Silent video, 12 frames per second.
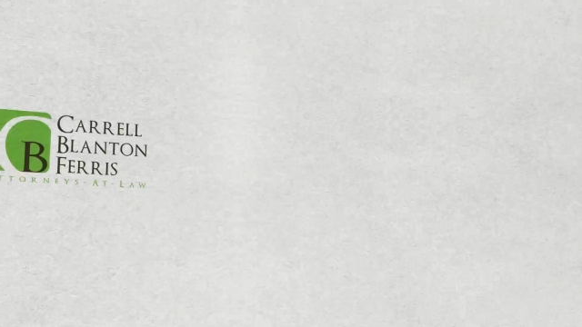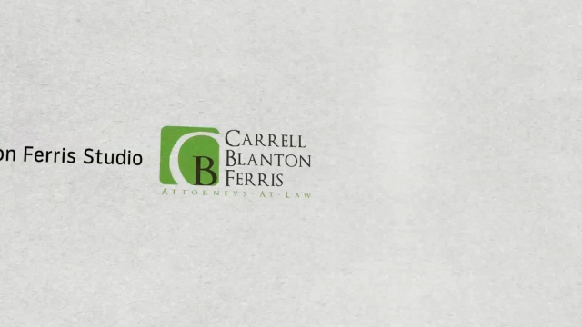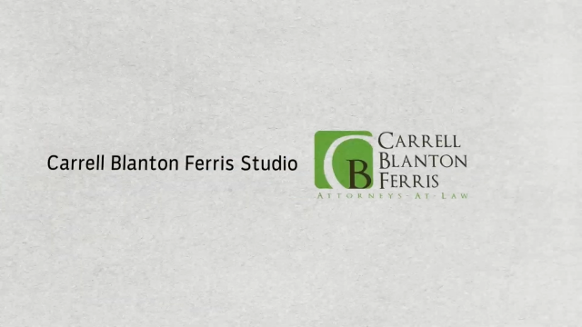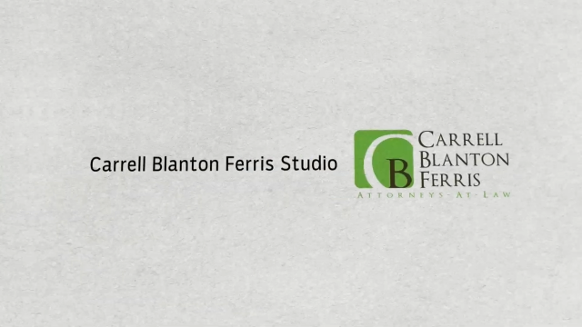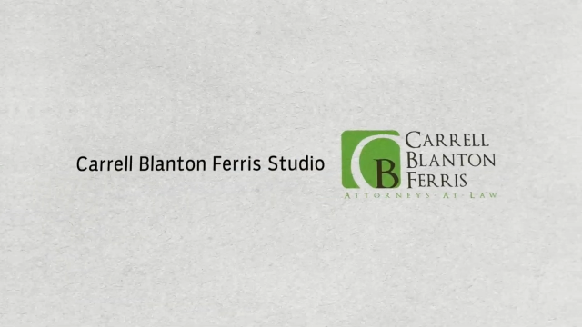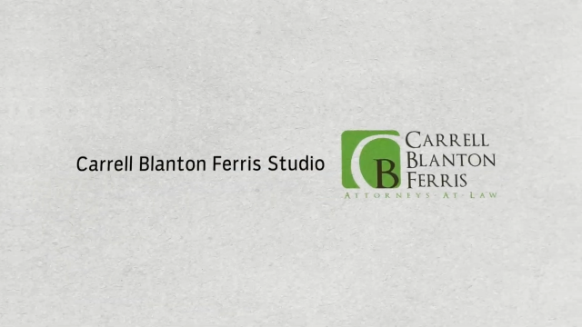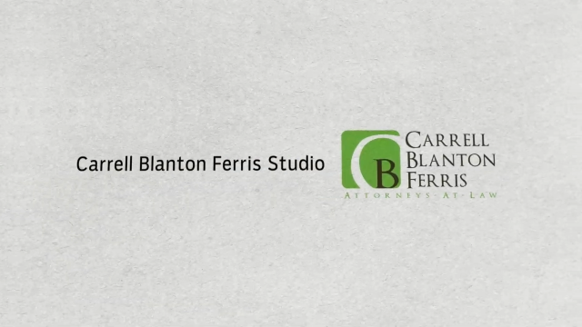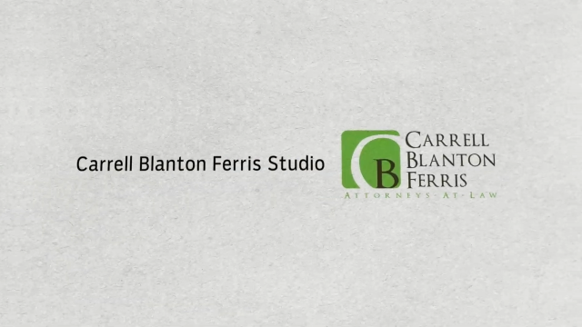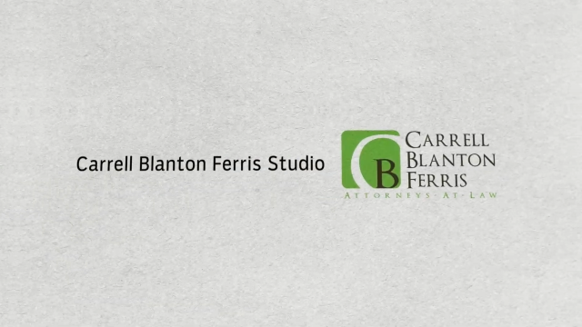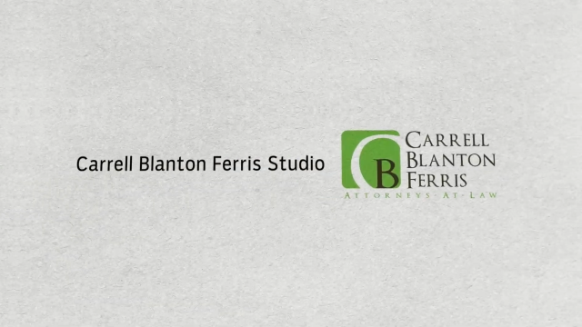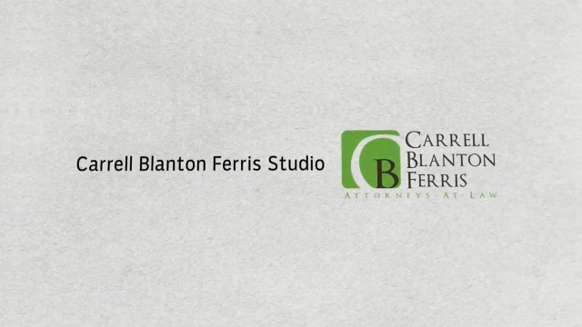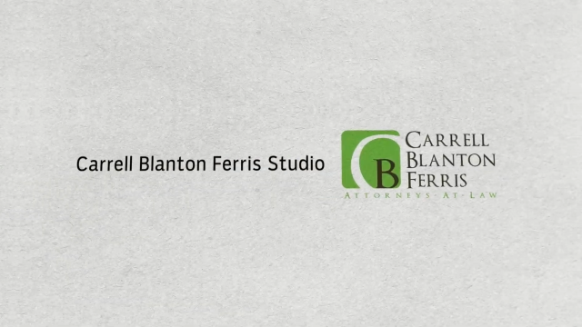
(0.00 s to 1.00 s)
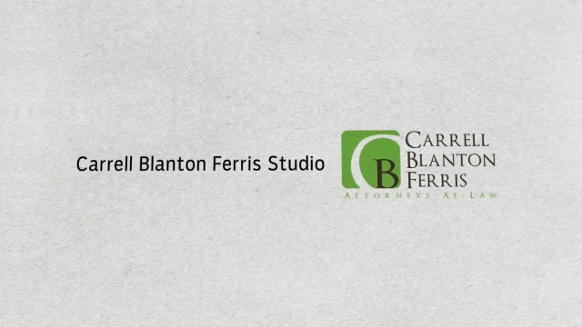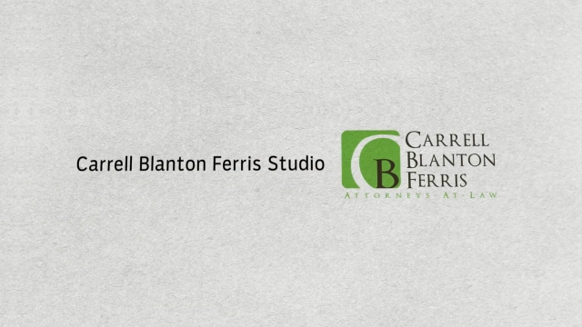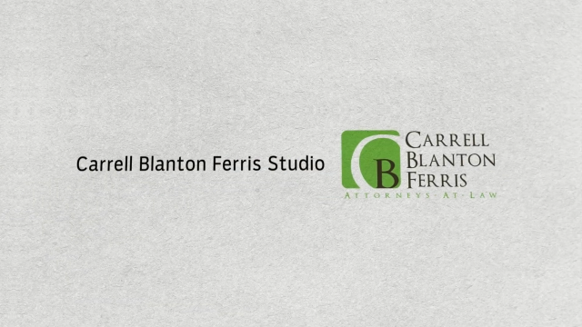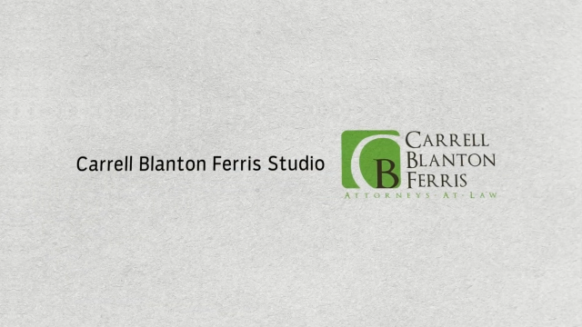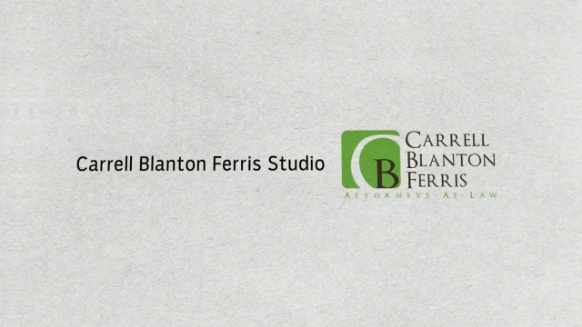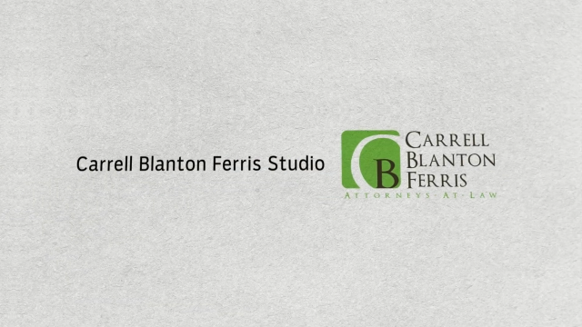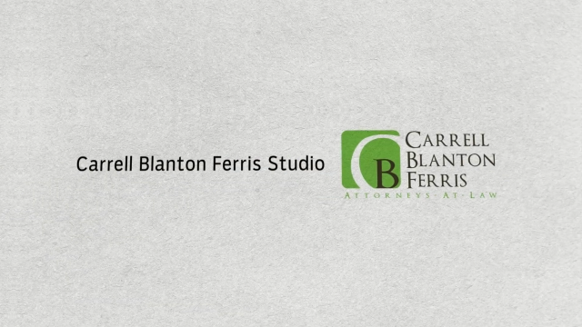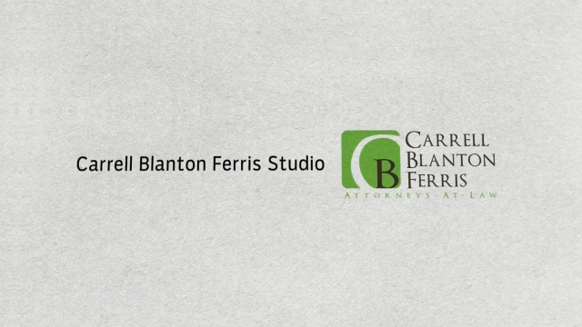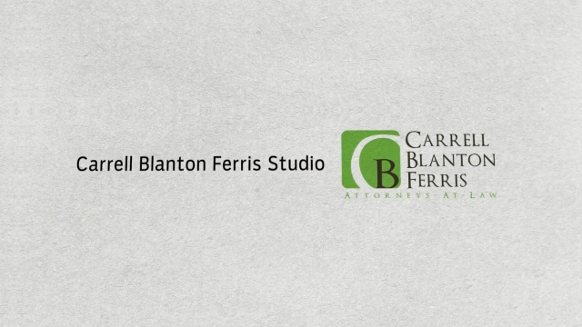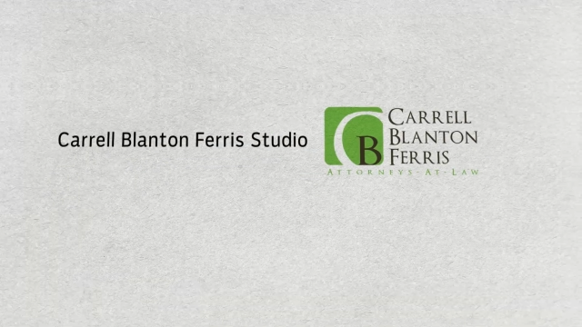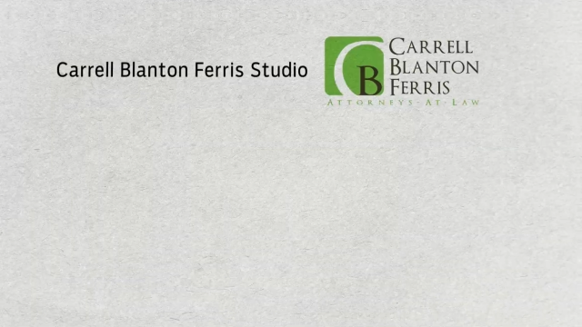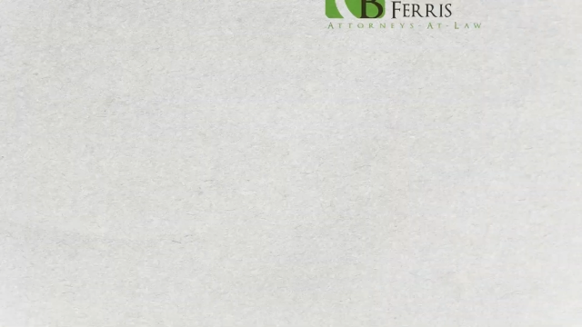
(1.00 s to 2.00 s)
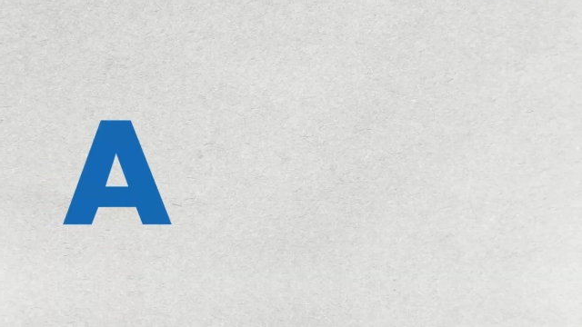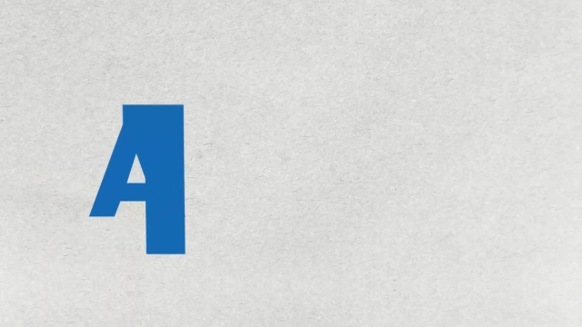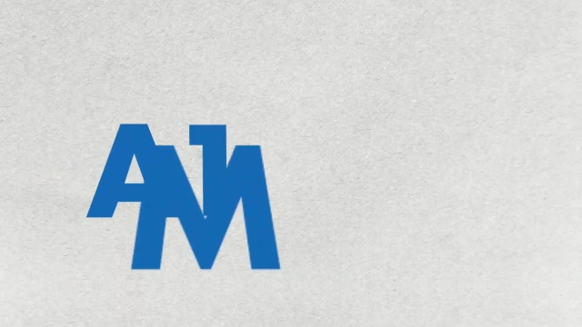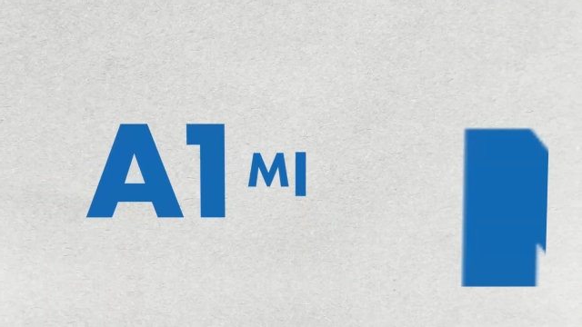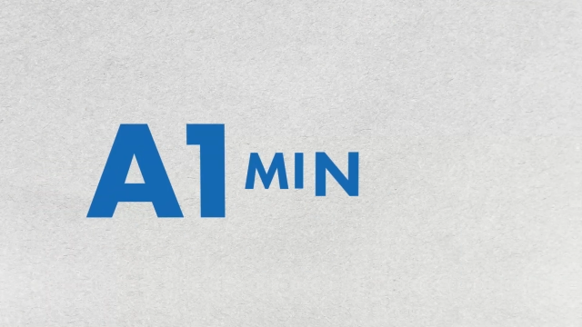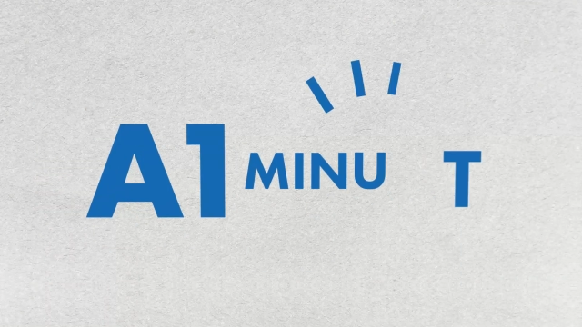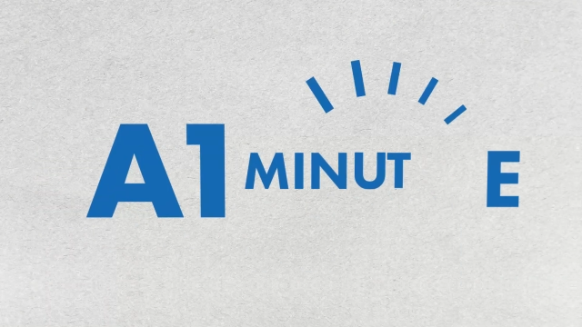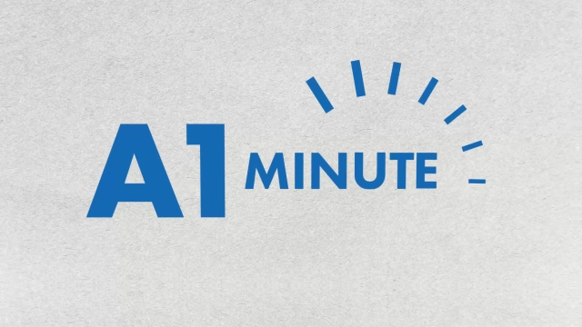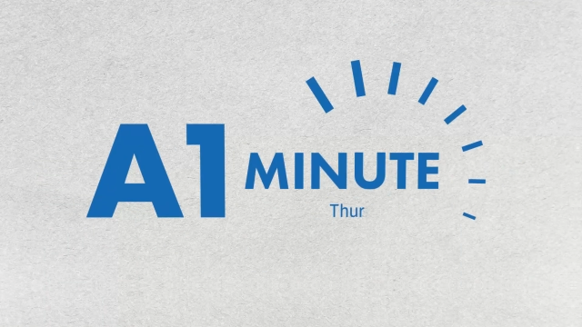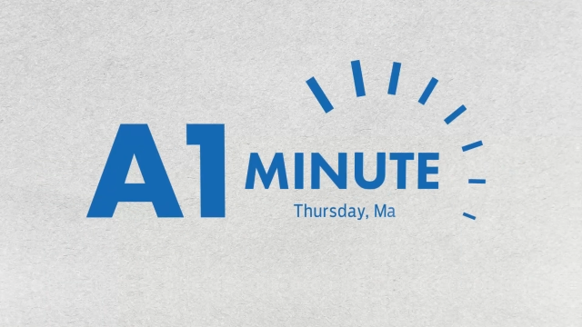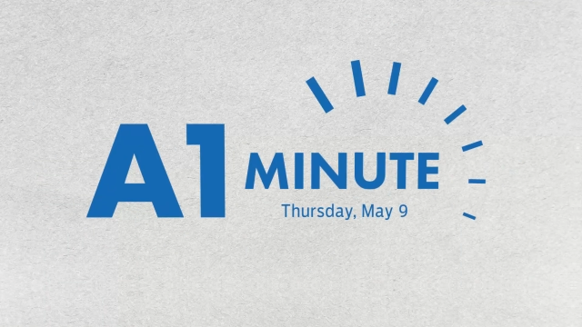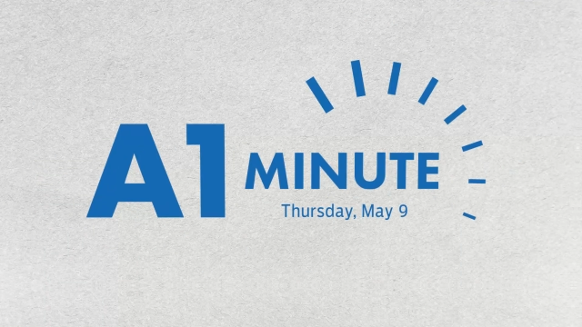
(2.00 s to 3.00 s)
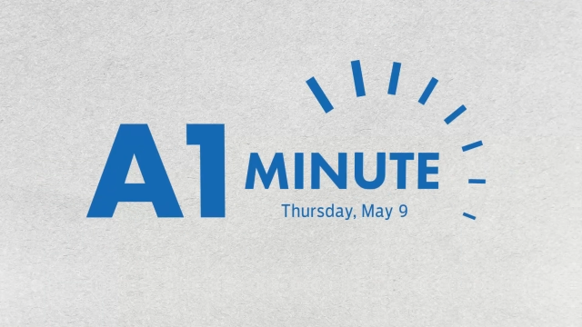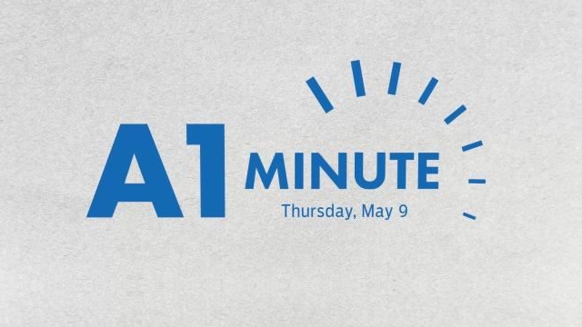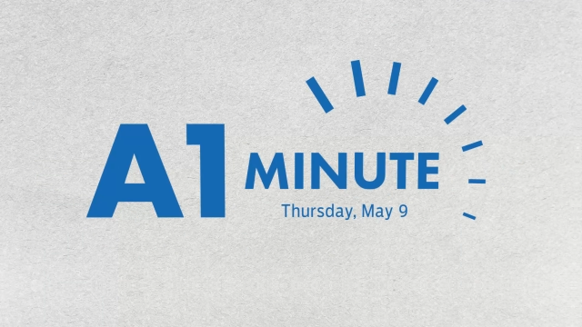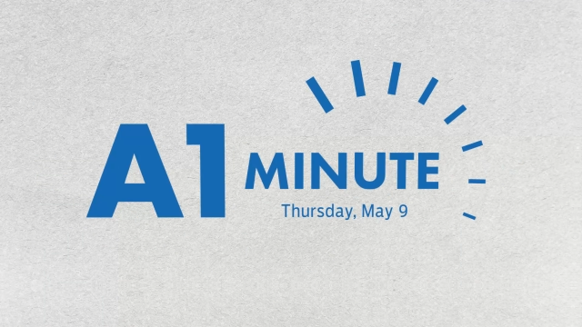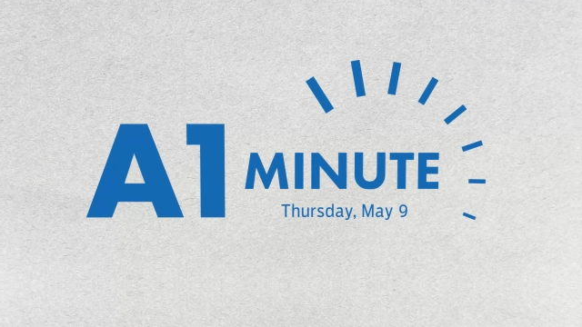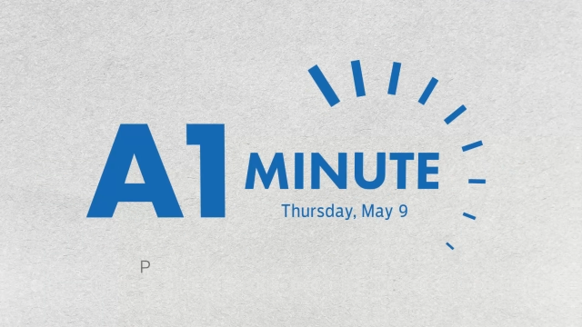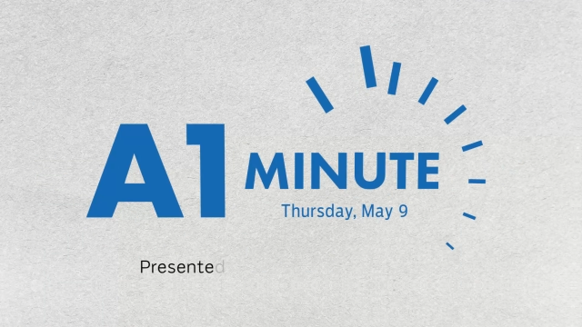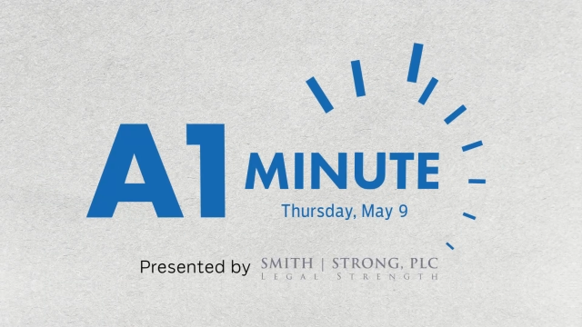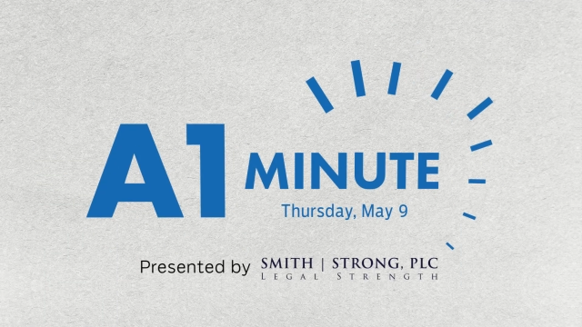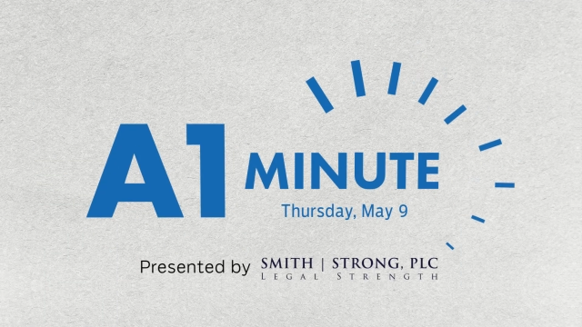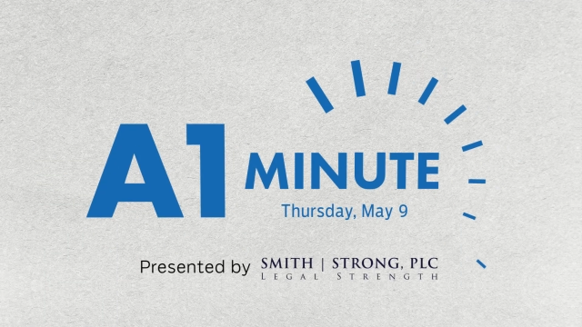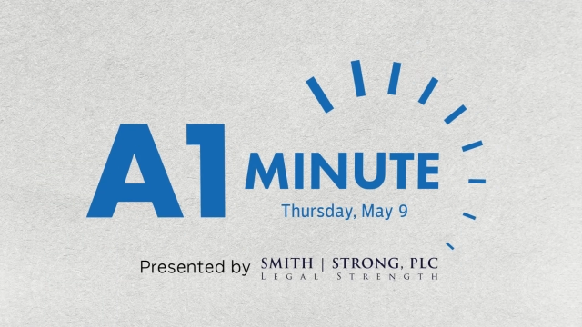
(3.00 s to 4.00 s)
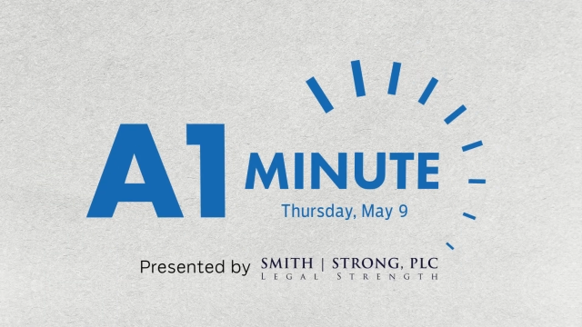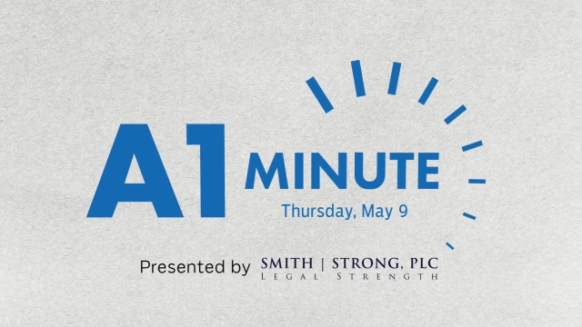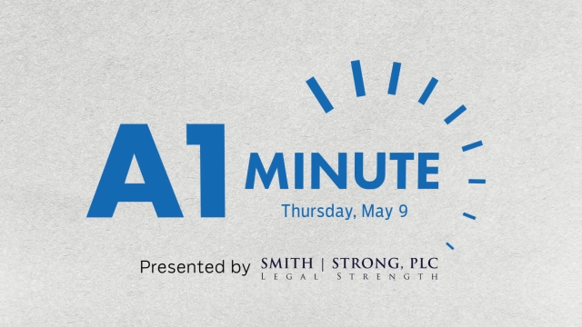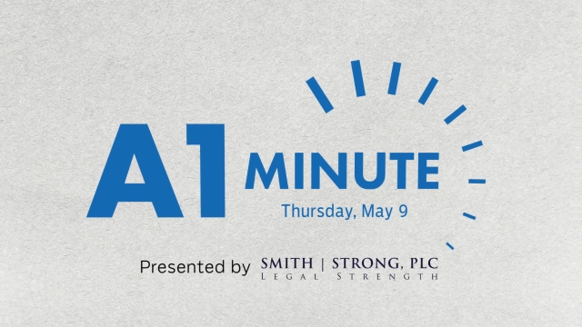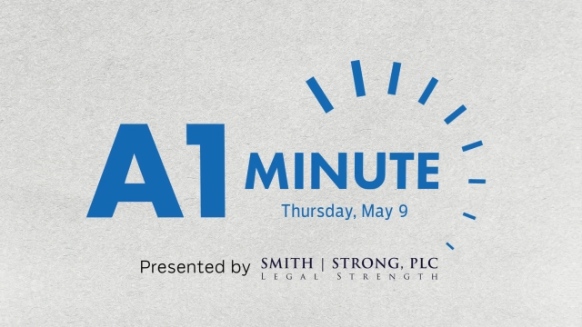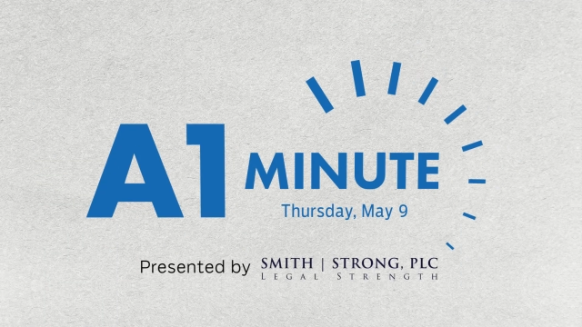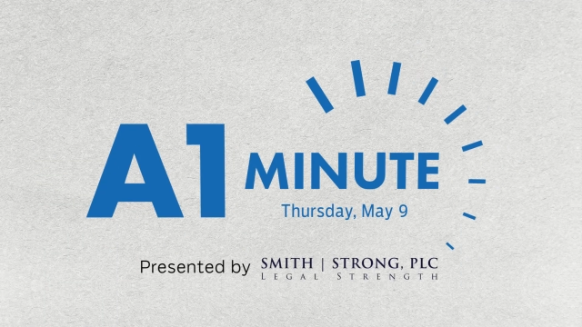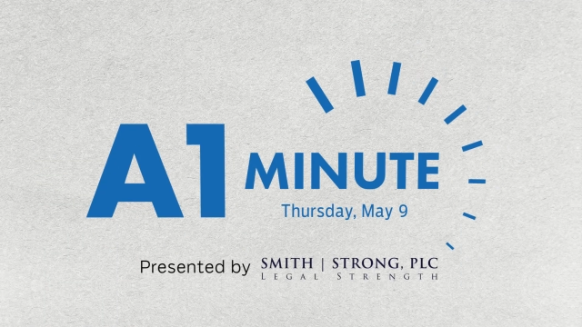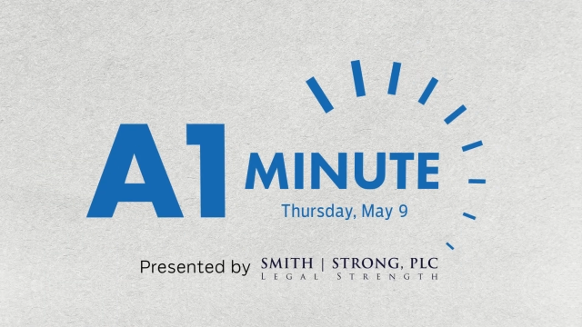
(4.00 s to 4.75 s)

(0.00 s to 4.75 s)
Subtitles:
[unreadable: no face in view]